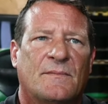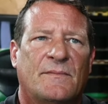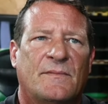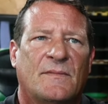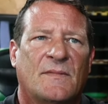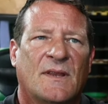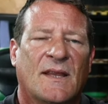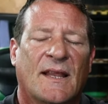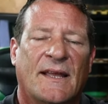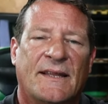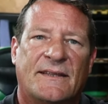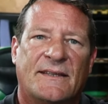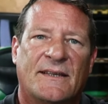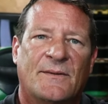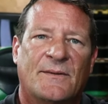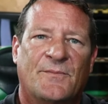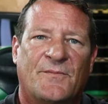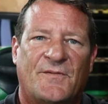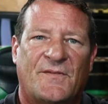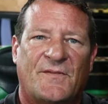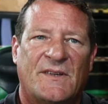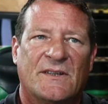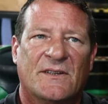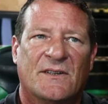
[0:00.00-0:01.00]
Let them
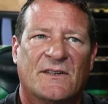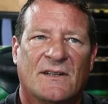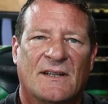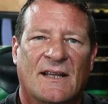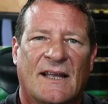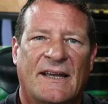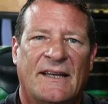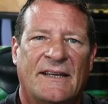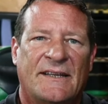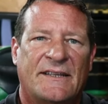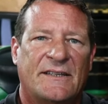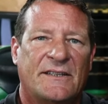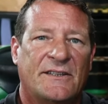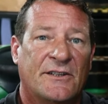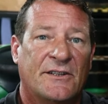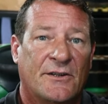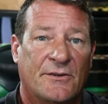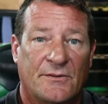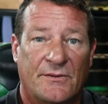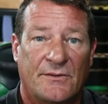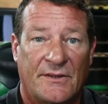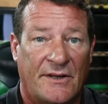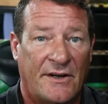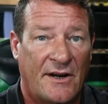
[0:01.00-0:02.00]
feel like, you
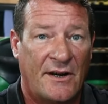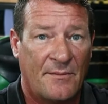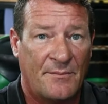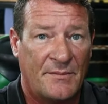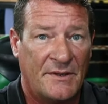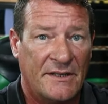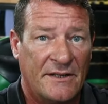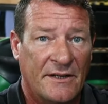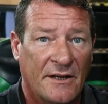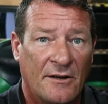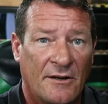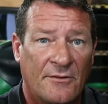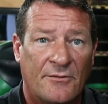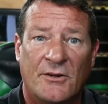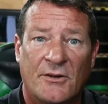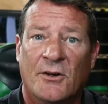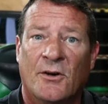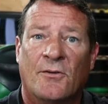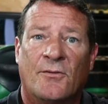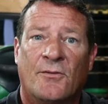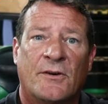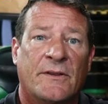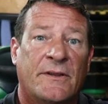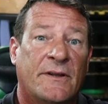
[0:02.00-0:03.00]
know, they're not being hovered
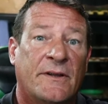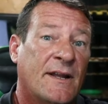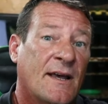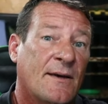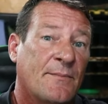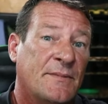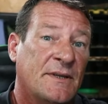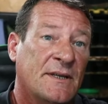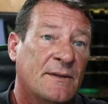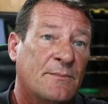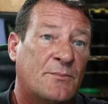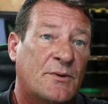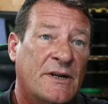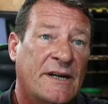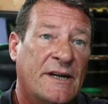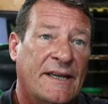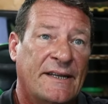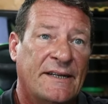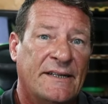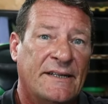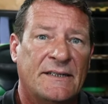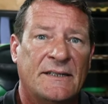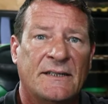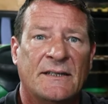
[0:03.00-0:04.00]
over, they're not being
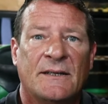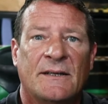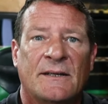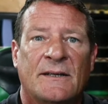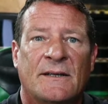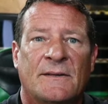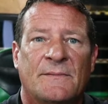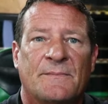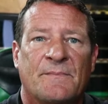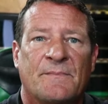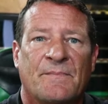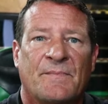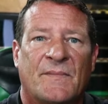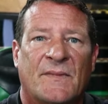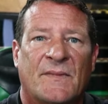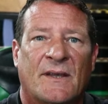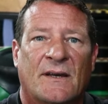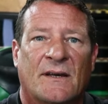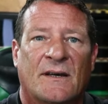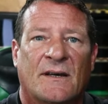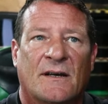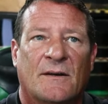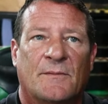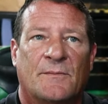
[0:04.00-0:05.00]
predated.
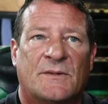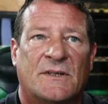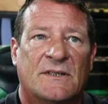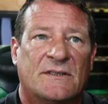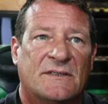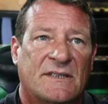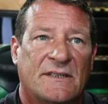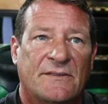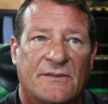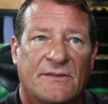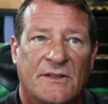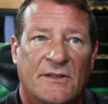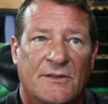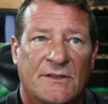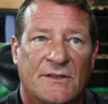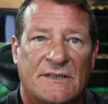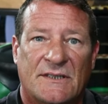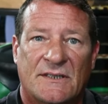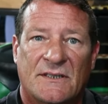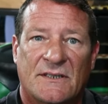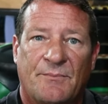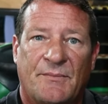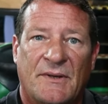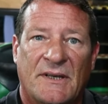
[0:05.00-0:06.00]
Because even though
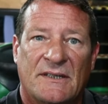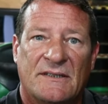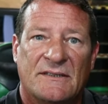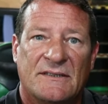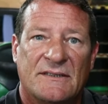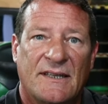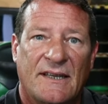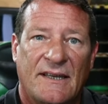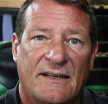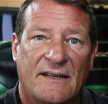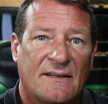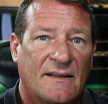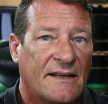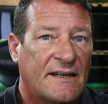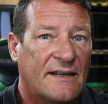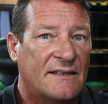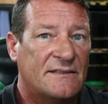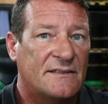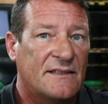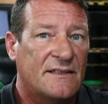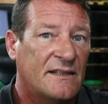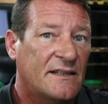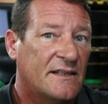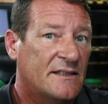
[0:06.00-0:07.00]
this is a big snake, like I
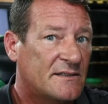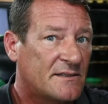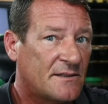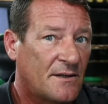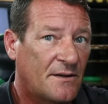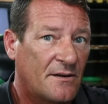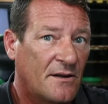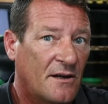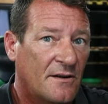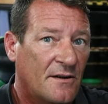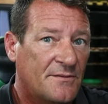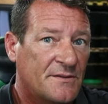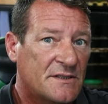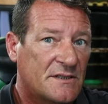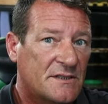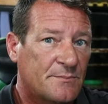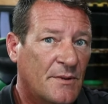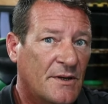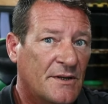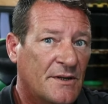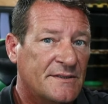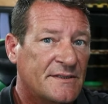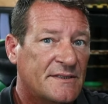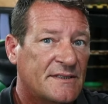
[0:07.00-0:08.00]
said, they start off as
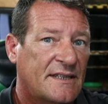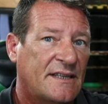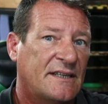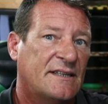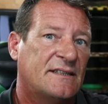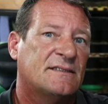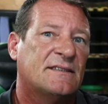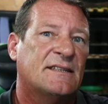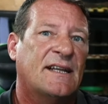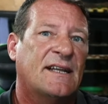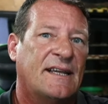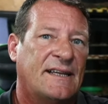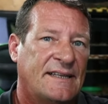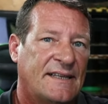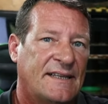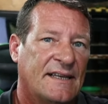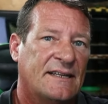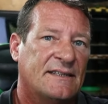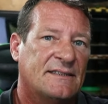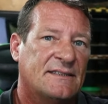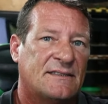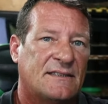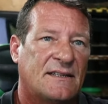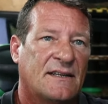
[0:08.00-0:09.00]
small snakes and they get
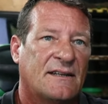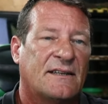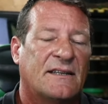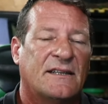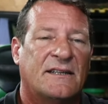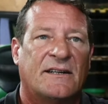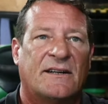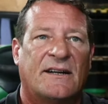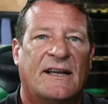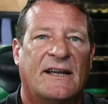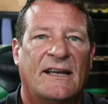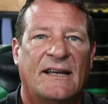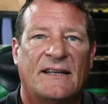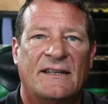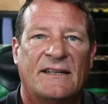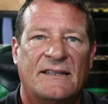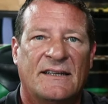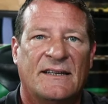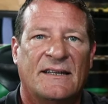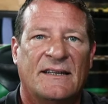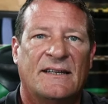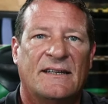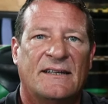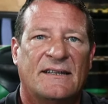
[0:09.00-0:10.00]
it stuck in their head
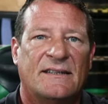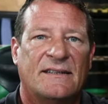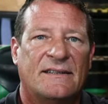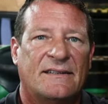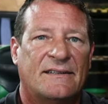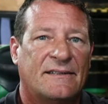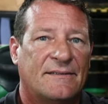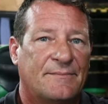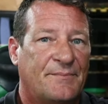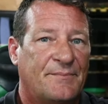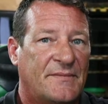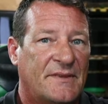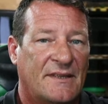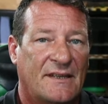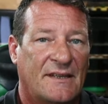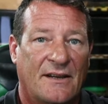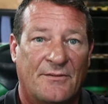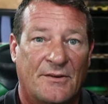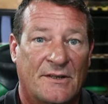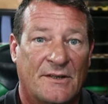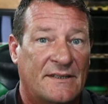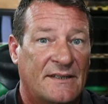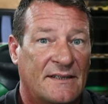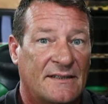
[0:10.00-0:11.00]
that
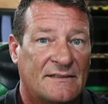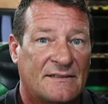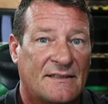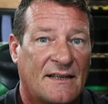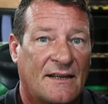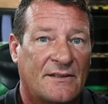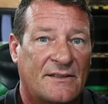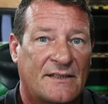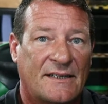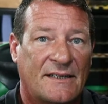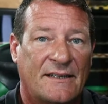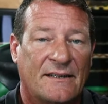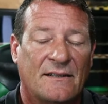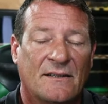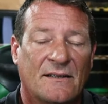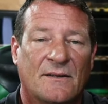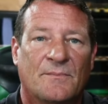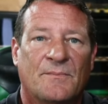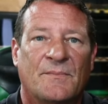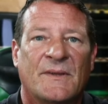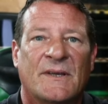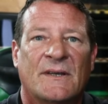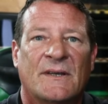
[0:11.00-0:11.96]
everything's out to kill